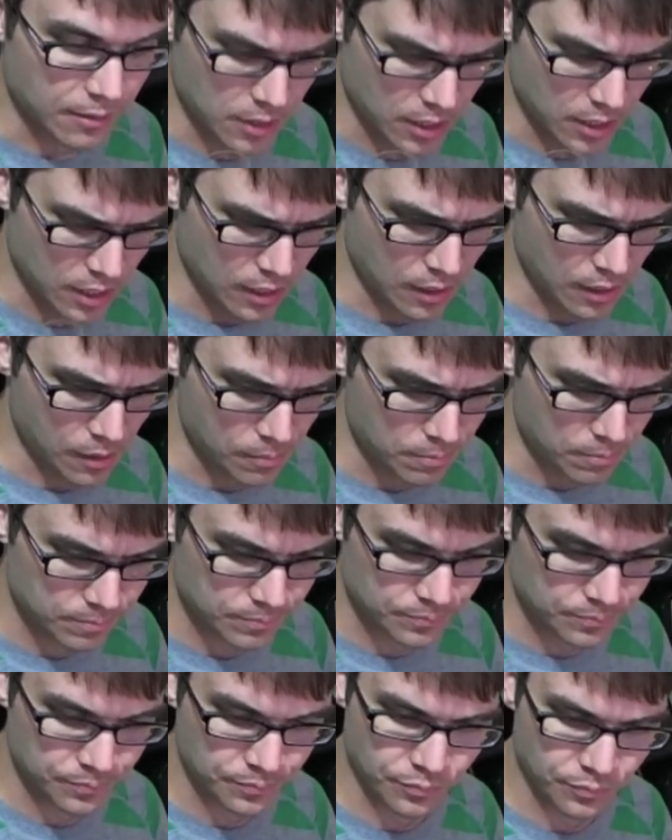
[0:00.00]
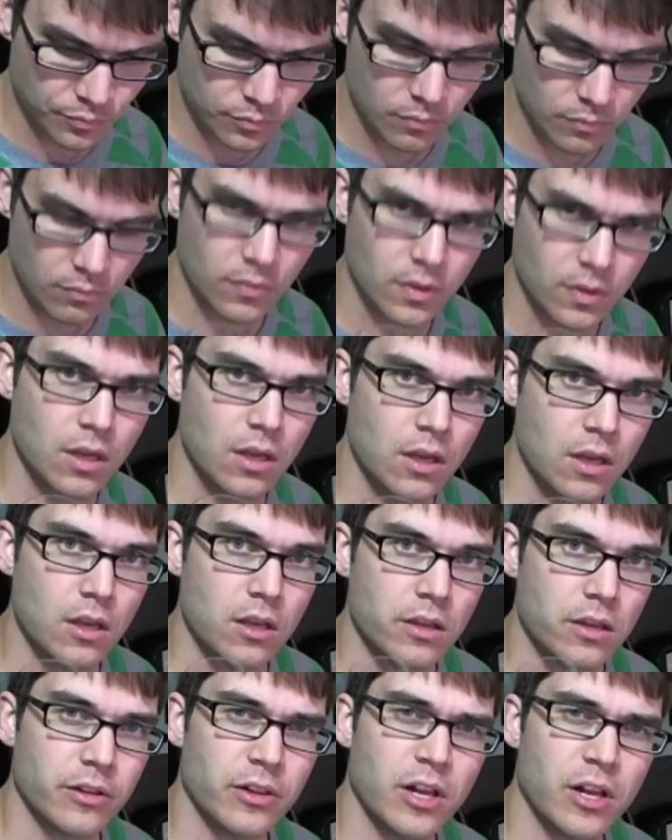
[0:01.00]
um,
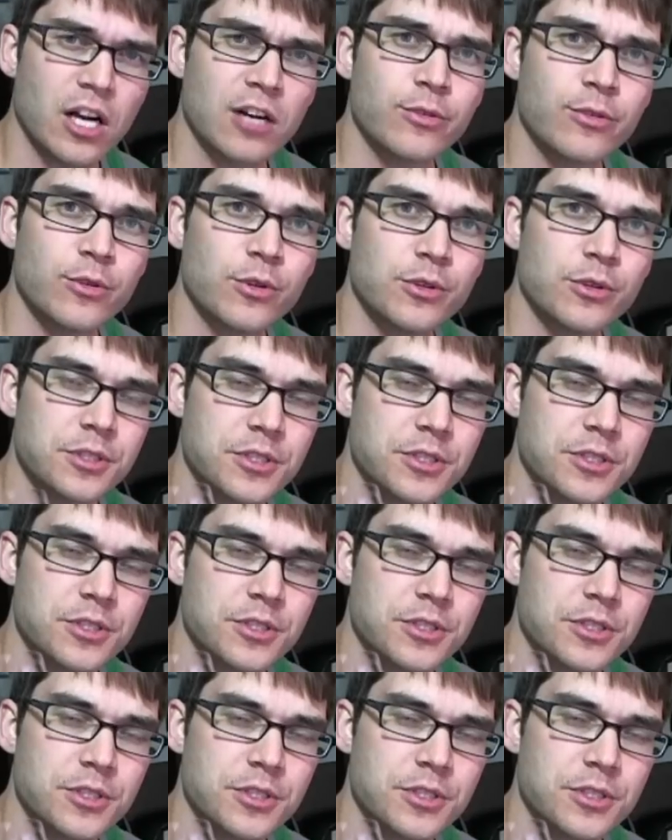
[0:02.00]
the Lagavulin